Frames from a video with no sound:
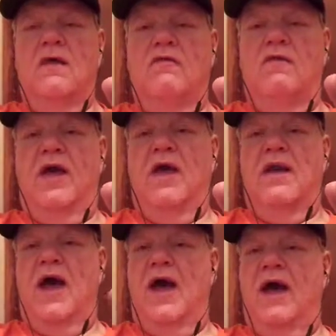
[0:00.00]

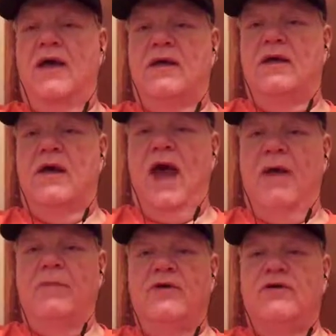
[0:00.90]
Then I
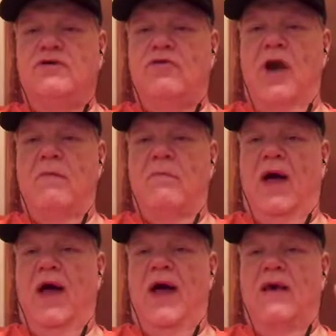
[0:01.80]
happened to drop
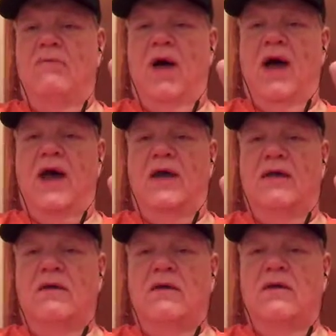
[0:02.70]
by
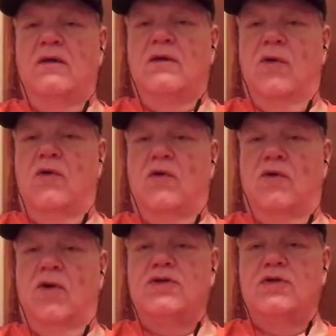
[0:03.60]
my local
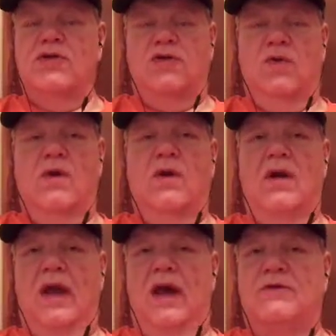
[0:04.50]
grocery store,
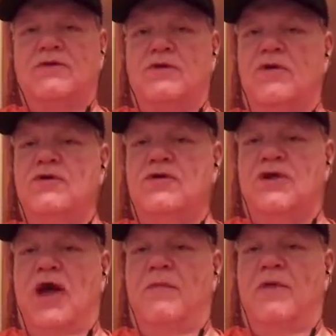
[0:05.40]
and I was grocery
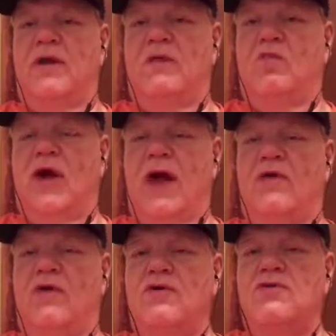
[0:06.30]
shopping, and when I
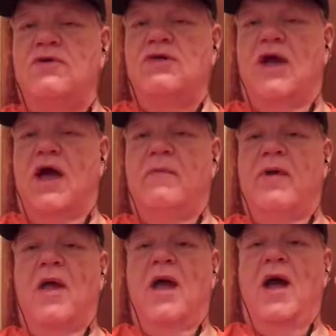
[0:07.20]
grocery shop,
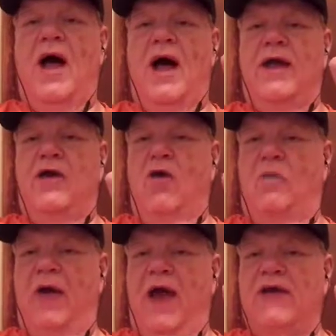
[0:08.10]
I go
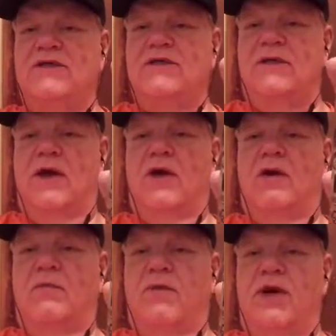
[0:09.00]
past
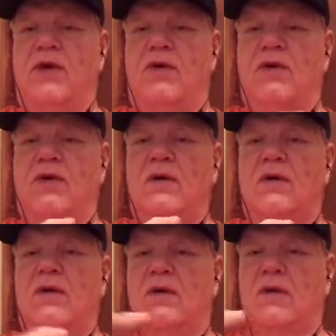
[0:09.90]
their beer
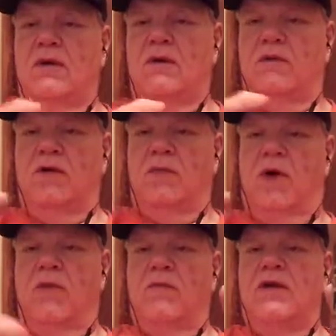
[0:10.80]

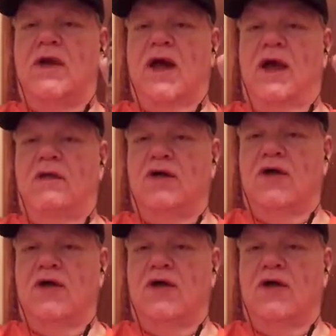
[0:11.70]
department and I look